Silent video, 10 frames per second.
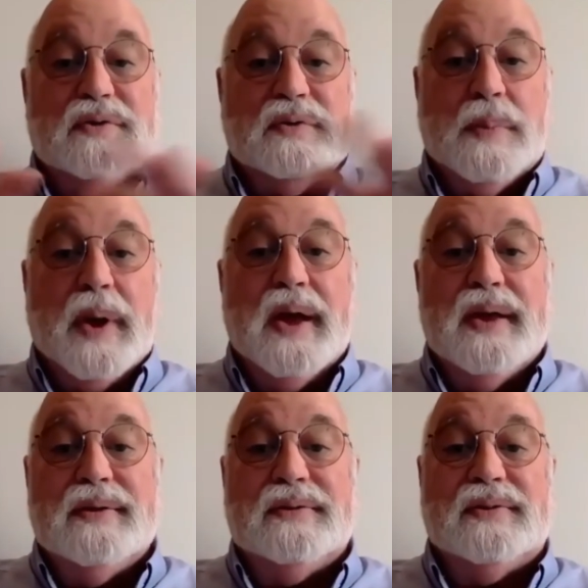
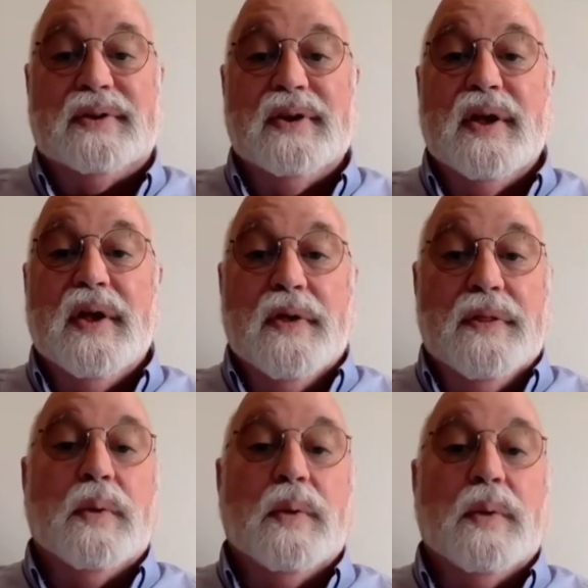despise
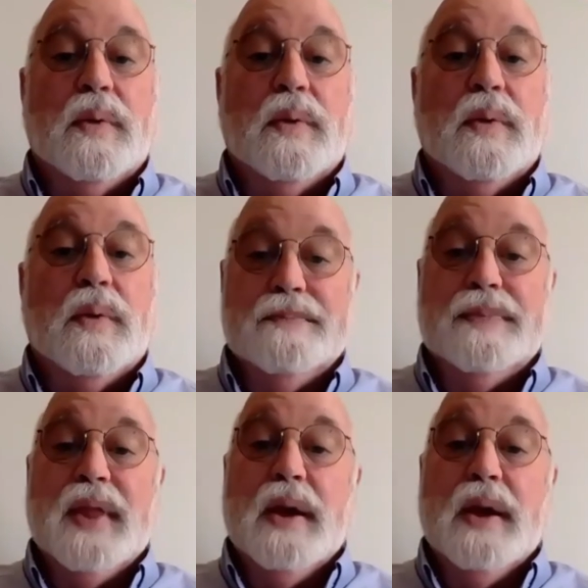the wounded,